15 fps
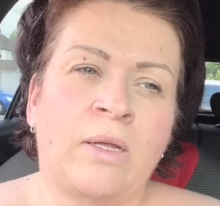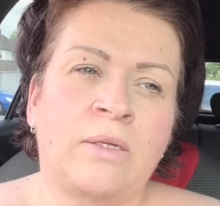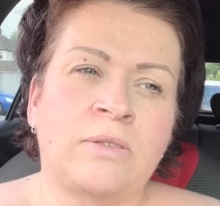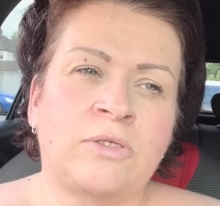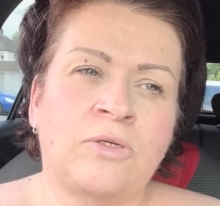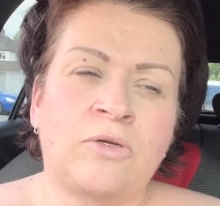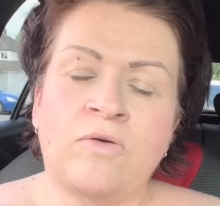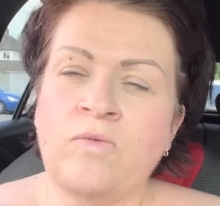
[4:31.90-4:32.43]

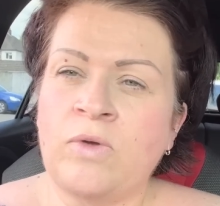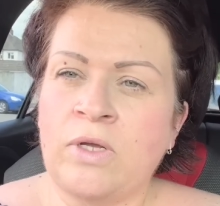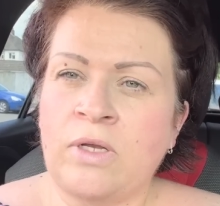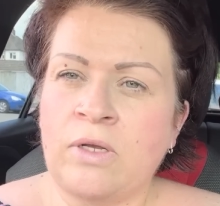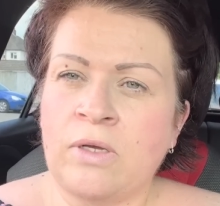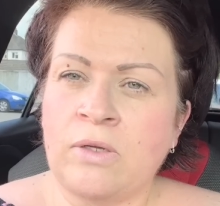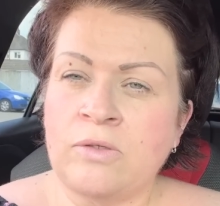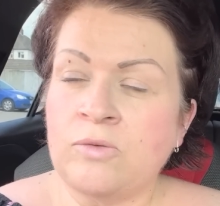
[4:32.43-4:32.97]
Don't know if we're gonna
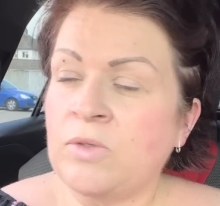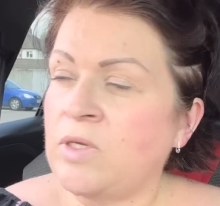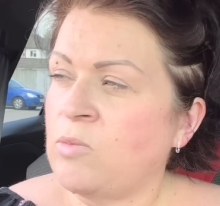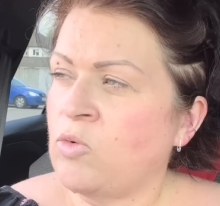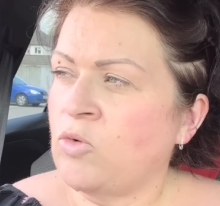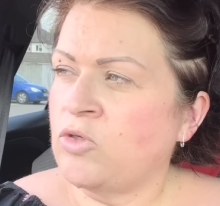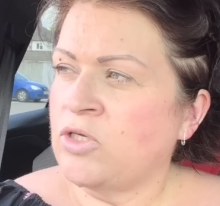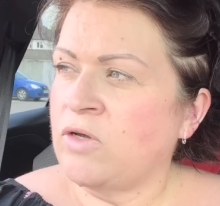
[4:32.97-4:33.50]
go to any
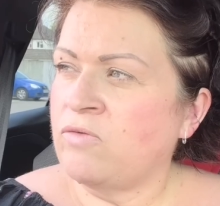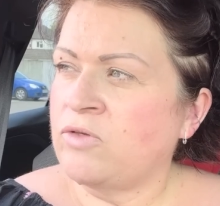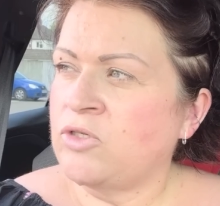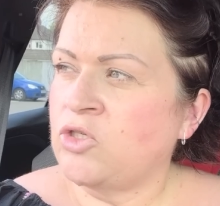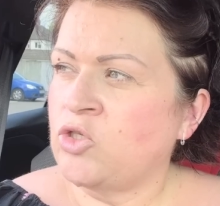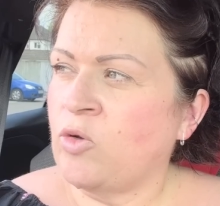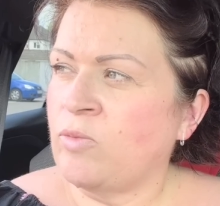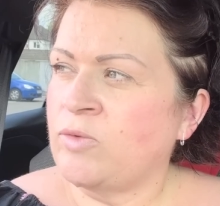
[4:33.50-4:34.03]
more charity
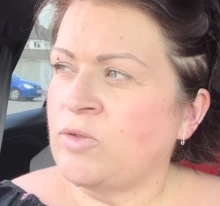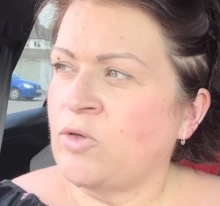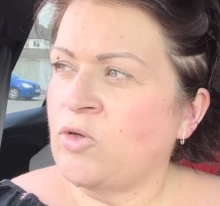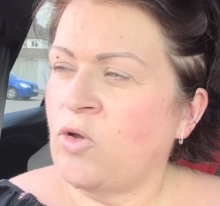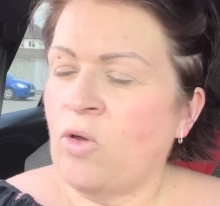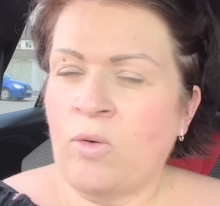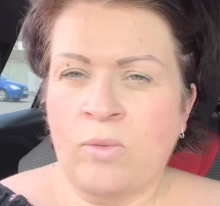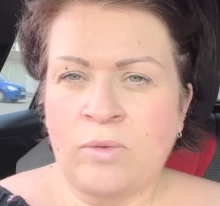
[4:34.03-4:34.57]
shops or
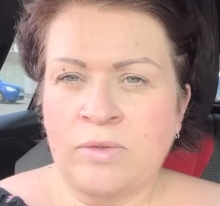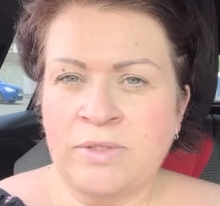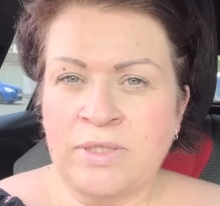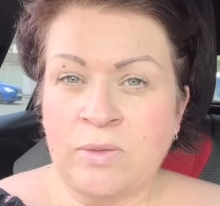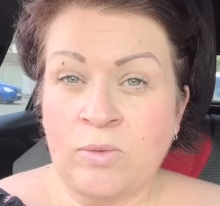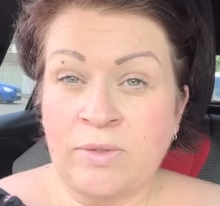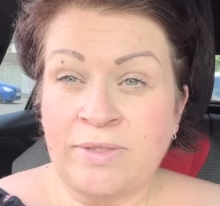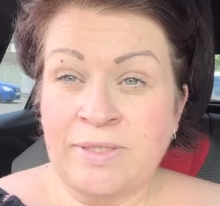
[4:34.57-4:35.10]
not. We'll see
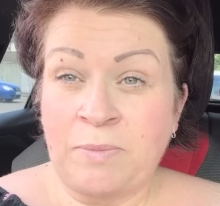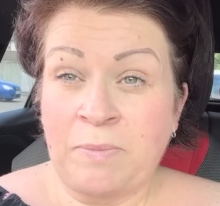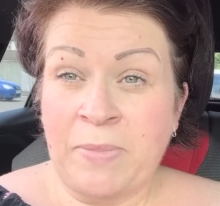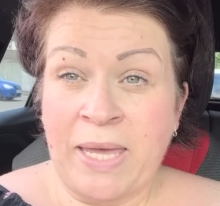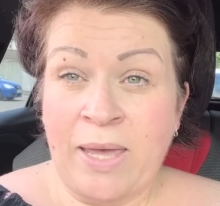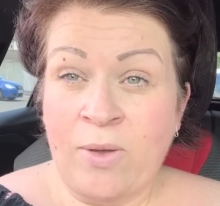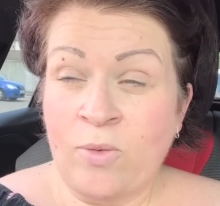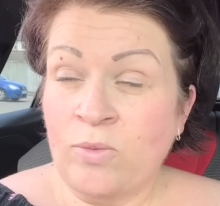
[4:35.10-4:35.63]
what's
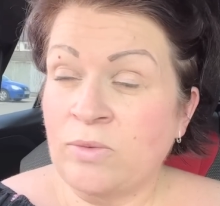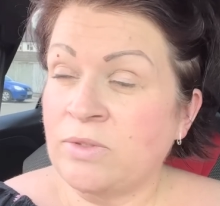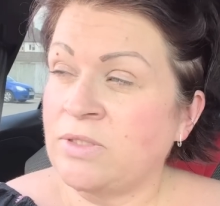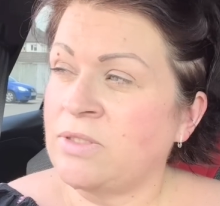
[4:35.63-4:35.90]
about.